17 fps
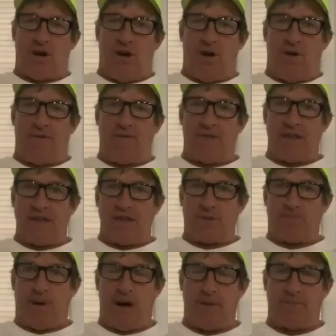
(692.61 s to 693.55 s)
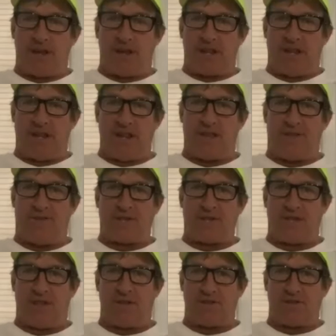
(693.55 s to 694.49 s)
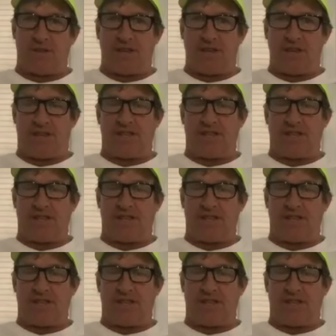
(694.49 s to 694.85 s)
on these public tennis facilities.